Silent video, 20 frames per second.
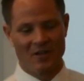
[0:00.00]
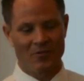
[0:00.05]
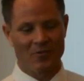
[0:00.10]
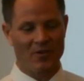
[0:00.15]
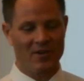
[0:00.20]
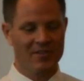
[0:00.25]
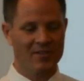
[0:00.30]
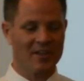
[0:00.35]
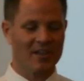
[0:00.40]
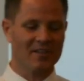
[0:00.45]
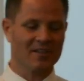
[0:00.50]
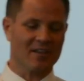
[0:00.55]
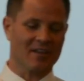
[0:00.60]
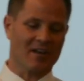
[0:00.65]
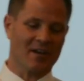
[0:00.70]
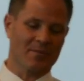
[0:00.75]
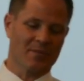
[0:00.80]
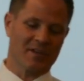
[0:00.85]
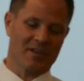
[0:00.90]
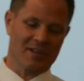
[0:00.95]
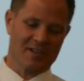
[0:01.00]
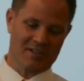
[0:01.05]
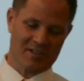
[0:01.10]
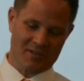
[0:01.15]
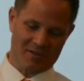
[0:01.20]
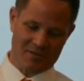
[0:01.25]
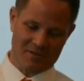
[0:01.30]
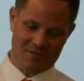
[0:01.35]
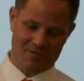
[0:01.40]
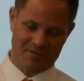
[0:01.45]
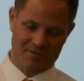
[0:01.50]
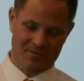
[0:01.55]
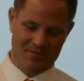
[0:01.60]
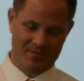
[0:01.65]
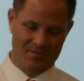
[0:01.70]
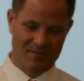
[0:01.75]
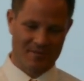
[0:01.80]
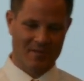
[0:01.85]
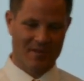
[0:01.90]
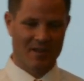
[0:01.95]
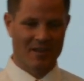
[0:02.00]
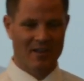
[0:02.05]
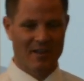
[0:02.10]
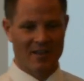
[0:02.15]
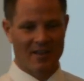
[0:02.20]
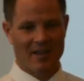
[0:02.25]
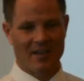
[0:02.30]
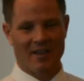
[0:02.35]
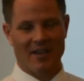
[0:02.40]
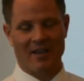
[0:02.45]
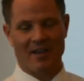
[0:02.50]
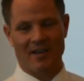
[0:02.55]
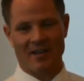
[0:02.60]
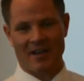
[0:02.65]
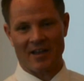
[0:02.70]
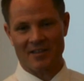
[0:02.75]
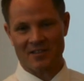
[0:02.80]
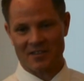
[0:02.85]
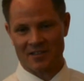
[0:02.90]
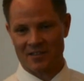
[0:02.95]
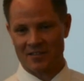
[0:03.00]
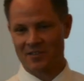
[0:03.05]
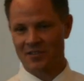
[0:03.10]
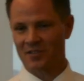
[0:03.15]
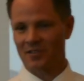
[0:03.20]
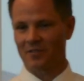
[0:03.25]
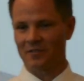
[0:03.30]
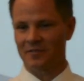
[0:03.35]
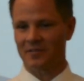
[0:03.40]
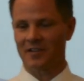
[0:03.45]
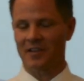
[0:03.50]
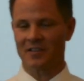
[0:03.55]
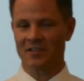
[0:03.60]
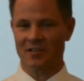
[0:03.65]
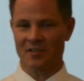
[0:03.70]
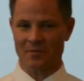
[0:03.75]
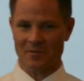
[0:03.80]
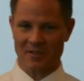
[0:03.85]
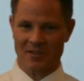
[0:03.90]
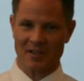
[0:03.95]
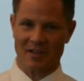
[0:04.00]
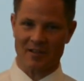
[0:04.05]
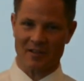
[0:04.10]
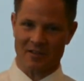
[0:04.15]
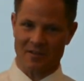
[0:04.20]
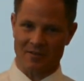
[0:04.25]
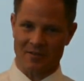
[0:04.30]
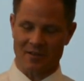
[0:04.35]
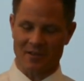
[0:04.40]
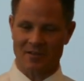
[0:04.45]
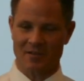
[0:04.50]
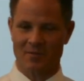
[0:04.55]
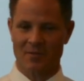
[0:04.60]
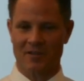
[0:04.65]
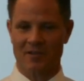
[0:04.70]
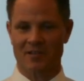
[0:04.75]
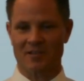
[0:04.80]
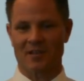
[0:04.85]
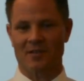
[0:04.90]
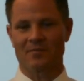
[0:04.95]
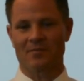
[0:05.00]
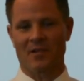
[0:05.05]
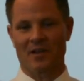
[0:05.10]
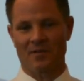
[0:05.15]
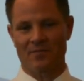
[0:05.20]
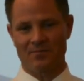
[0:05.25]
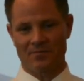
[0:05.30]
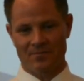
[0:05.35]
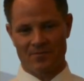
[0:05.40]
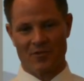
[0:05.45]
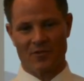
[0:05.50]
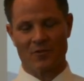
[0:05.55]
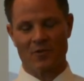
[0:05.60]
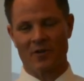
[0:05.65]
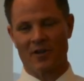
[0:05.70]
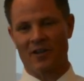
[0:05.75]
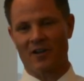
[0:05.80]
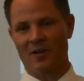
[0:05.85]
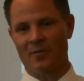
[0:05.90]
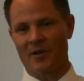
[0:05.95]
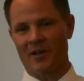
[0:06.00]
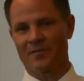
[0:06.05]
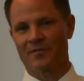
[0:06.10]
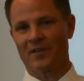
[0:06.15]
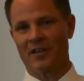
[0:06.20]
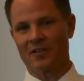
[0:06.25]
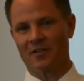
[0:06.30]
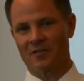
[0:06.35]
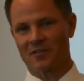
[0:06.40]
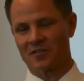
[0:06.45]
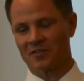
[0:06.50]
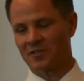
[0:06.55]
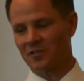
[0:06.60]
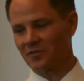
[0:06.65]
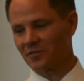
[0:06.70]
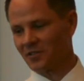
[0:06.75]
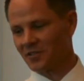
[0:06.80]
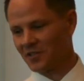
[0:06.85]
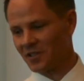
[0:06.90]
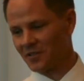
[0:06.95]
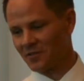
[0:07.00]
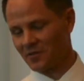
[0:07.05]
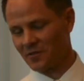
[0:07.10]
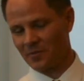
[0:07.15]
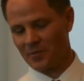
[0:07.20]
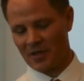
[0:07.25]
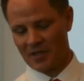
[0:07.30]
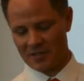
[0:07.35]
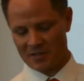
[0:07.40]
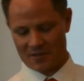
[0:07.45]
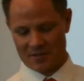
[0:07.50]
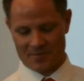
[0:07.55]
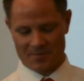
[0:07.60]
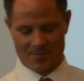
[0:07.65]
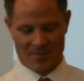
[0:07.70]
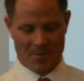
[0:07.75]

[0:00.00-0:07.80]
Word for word: One thing that companies do, and as a consultant, I shouldn't be telling you this because I'm, I'm throwing all my fellow consultants under the bus.